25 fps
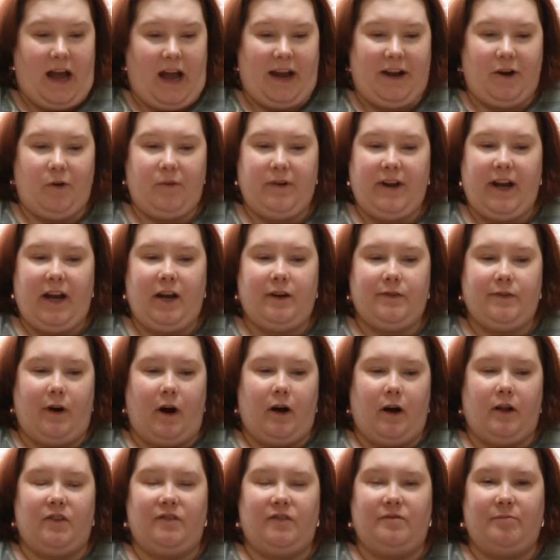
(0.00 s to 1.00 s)
I don't have
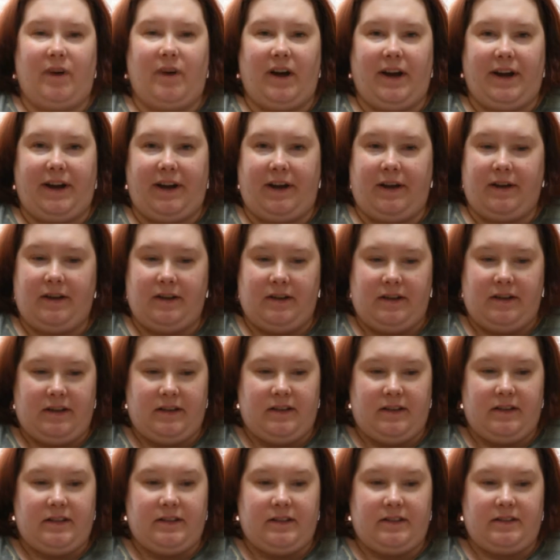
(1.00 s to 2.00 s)
all of my
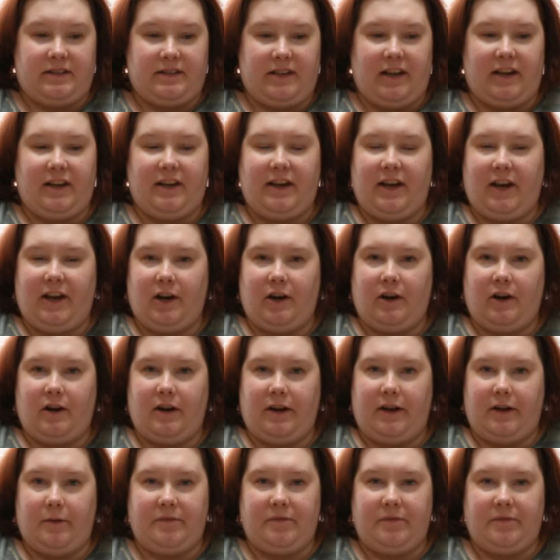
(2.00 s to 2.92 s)
skincare